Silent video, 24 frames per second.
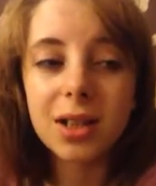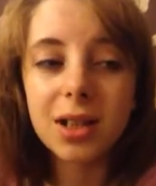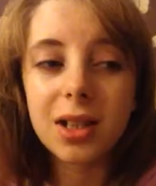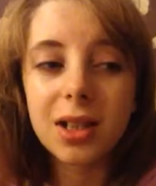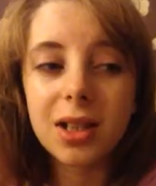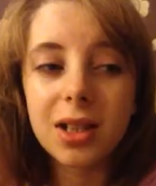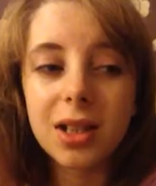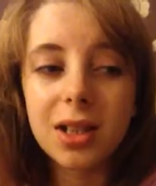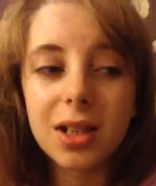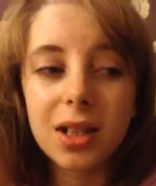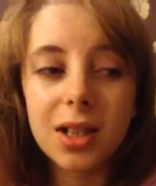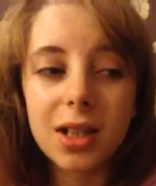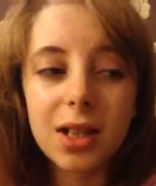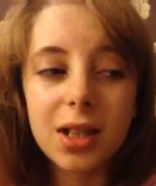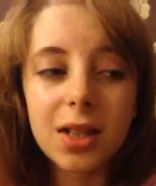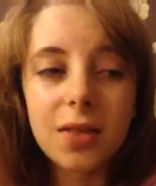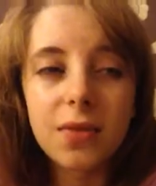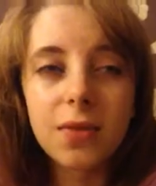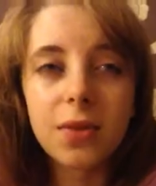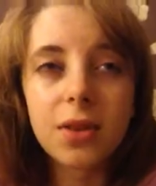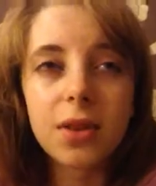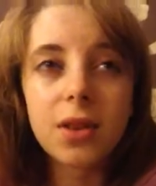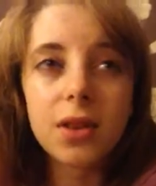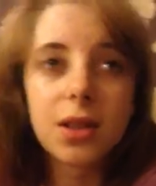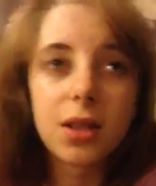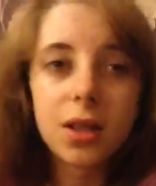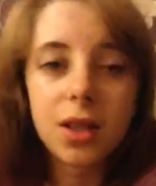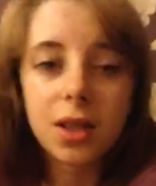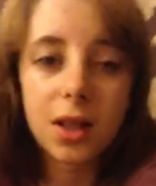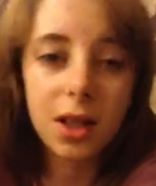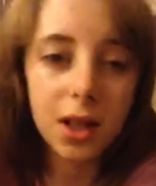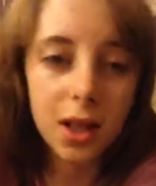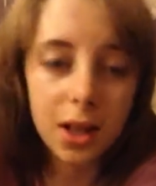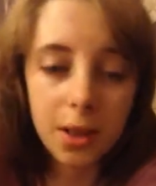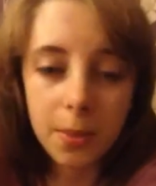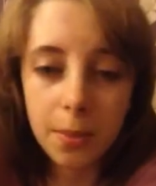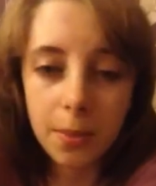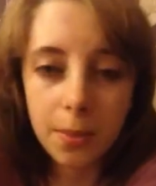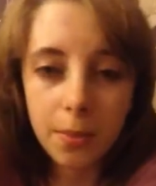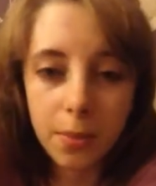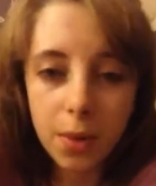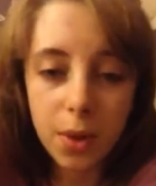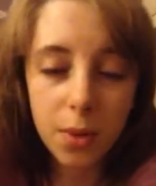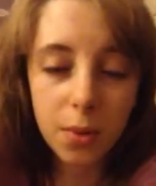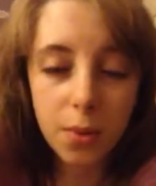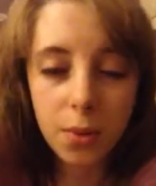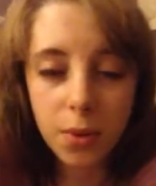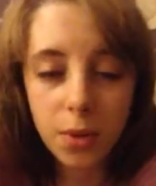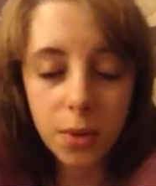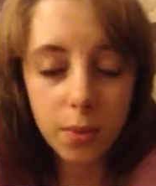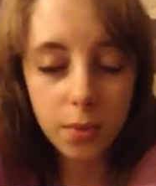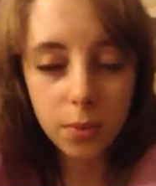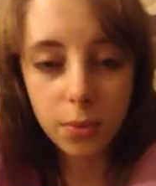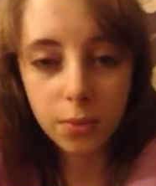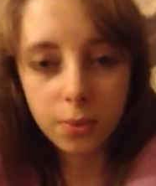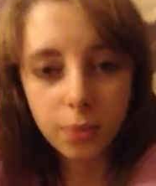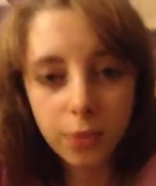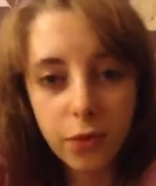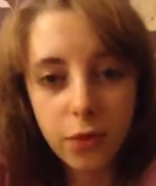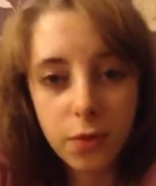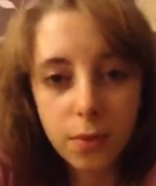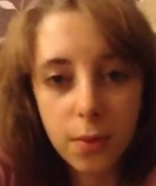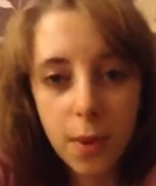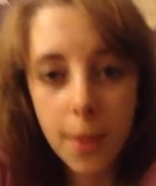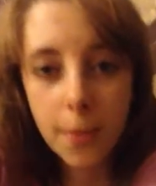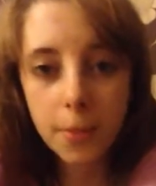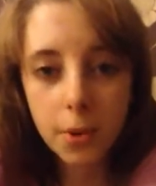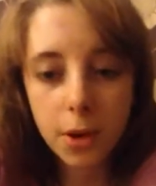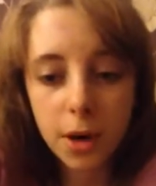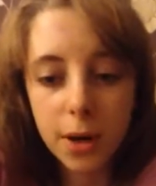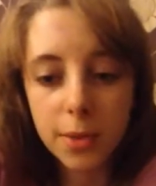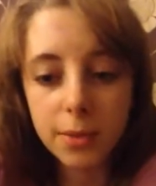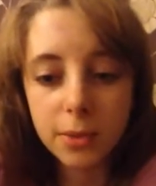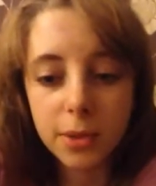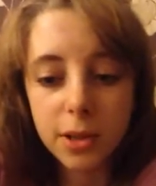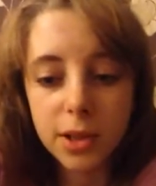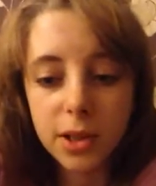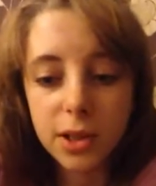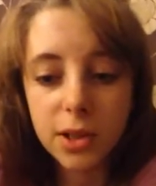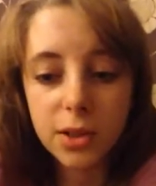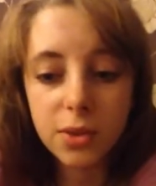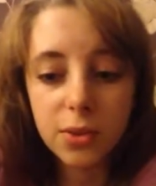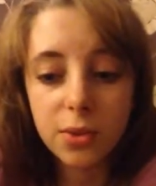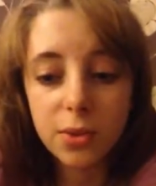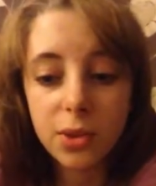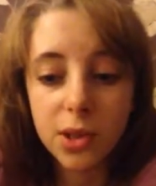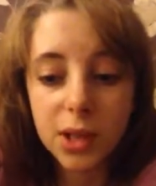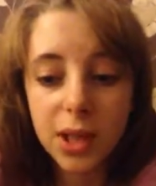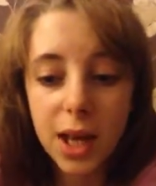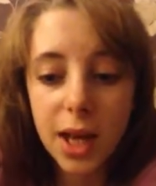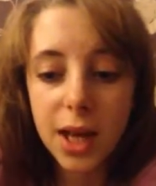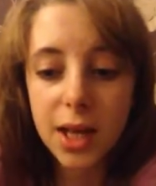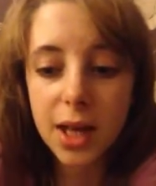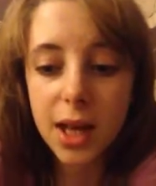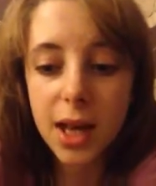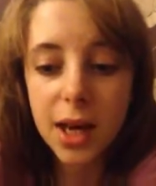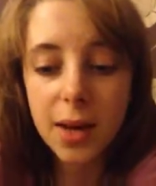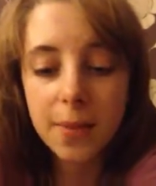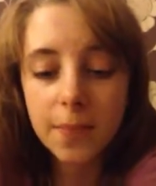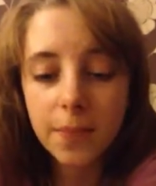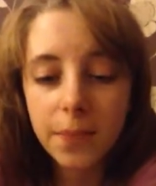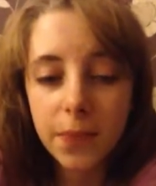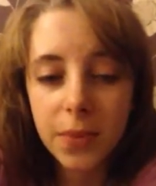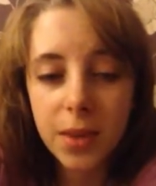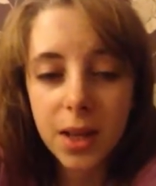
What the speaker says: and even like people from my primary school say that.